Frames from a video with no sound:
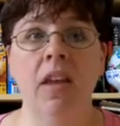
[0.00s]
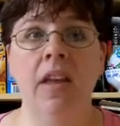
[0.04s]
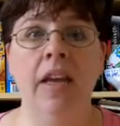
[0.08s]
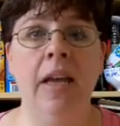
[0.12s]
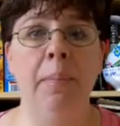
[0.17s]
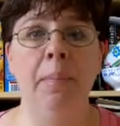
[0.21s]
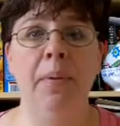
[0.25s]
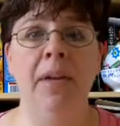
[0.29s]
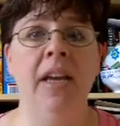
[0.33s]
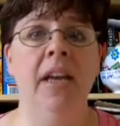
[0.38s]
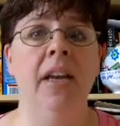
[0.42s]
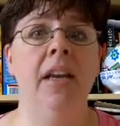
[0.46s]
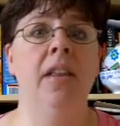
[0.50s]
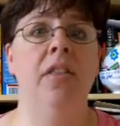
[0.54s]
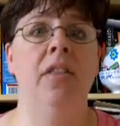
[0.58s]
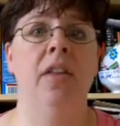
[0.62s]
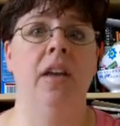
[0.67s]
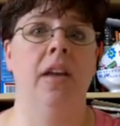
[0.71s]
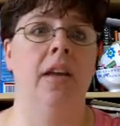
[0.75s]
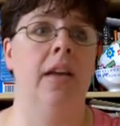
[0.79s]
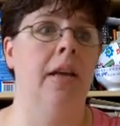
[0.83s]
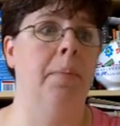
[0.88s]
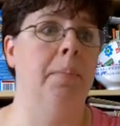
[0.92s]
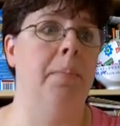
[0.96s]
Can be
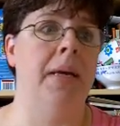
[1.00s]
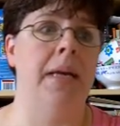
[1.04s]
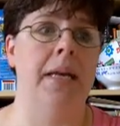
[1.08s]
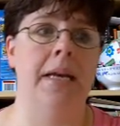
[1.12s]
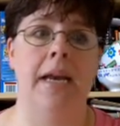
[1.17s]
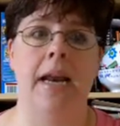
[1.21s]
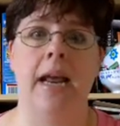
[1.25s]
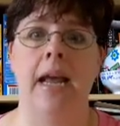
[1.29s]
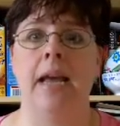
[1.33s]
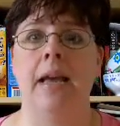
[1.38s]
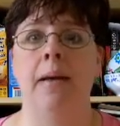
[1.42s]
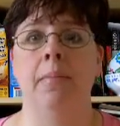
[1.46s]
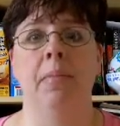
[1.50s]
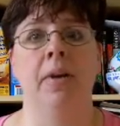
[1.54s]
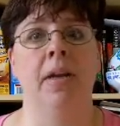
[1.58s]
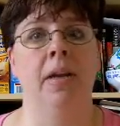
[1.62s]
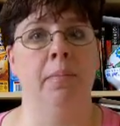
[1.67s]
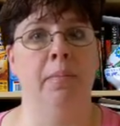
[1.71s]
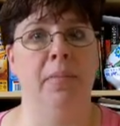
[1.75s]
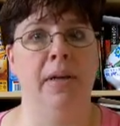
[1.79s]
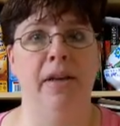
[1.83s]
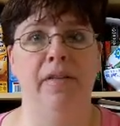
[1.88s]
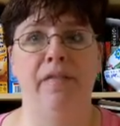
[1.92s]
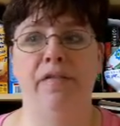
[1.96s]
anything, can be a name,
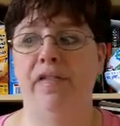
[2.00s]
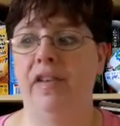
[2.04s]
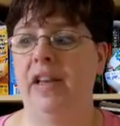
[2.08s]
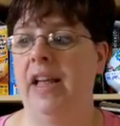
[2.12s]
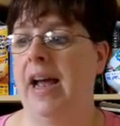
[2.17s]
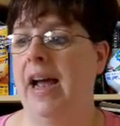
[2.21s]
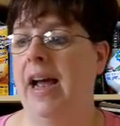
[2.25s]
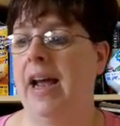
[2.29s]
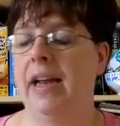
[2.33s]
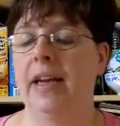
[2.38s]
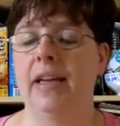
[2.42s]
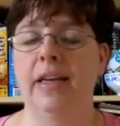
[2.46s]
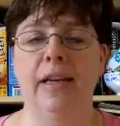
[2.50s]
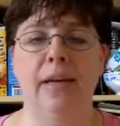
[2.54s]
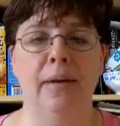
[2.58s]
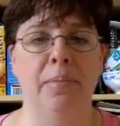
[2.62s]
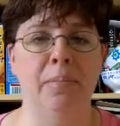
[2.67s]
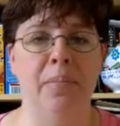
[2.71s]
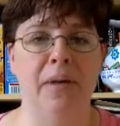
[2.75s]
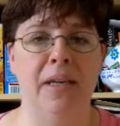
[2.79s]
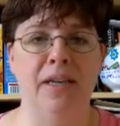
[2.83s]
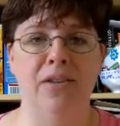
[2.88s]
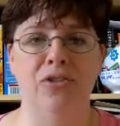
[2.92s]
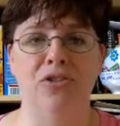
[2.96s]
can be a flag,
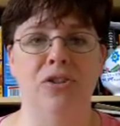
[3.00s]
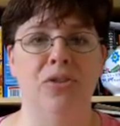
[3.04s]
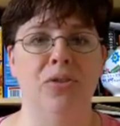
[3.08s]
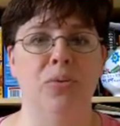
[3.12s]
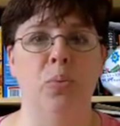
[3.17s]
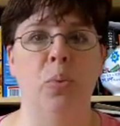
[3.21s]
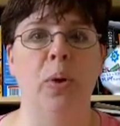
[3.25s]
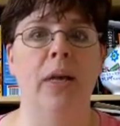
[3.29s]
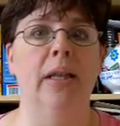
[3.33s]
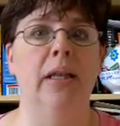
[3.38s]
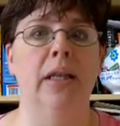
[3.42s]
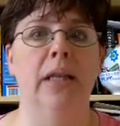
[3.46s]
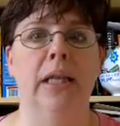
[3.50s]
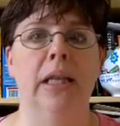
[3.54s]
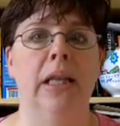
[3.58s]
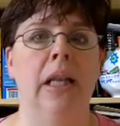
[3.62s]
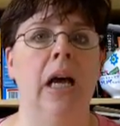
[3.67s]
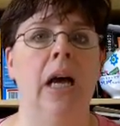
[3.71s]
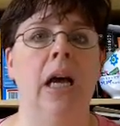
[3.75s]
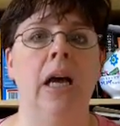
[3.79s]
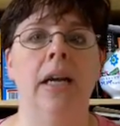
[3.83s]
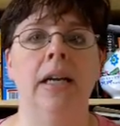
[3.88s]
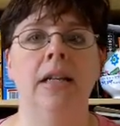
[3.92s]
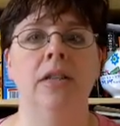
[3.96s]
can be just wiggly
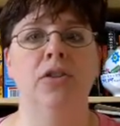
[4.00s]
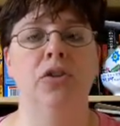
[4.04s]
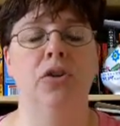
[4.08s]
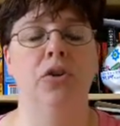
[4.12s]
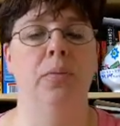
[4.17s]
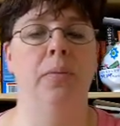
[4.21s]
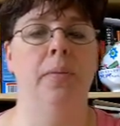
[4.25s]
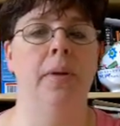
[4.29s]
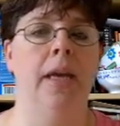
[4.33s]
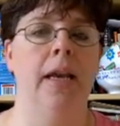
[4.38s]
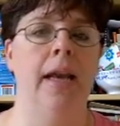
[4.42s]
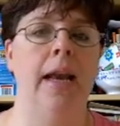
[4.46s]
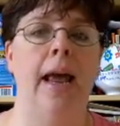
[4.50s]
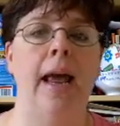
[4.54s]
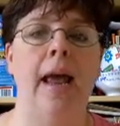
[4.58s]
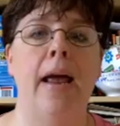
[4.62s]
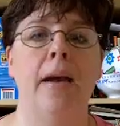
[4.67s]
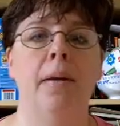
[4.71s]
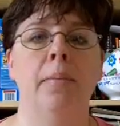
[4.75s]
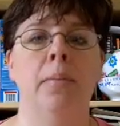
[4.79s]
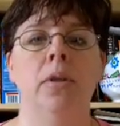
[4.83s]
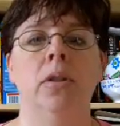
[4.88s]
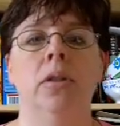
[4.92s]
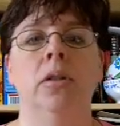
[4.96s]
lines, could be an
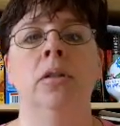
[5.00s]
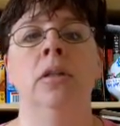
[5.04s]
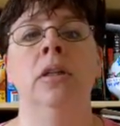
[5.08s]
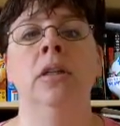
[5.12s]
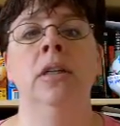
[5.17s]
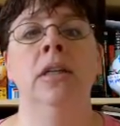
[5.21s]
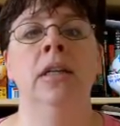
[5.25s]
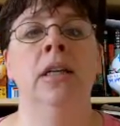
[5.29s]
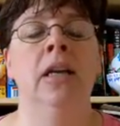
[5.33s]
animal.